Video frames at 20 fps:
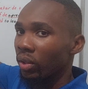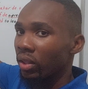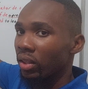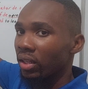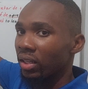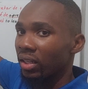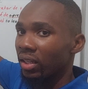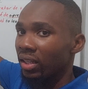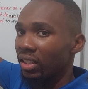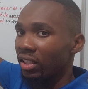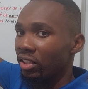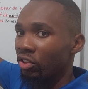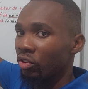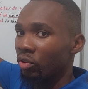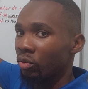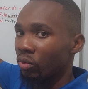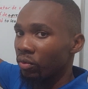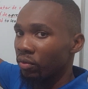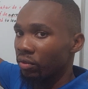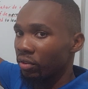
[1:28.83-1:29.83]
within these
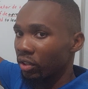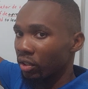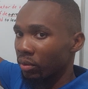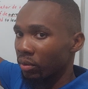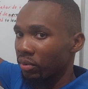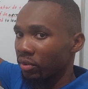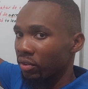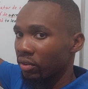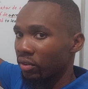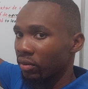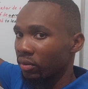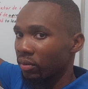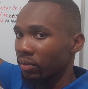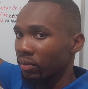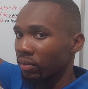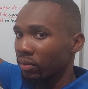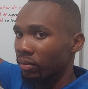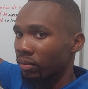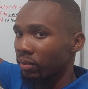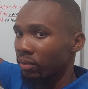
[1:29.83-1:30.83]
2 verbs,
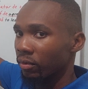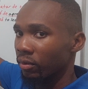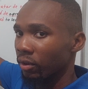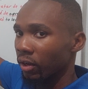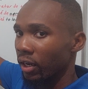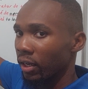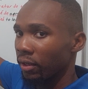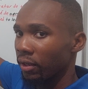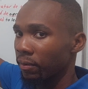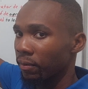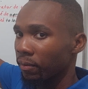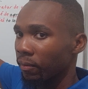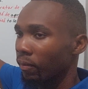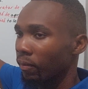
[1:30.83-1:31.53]
right?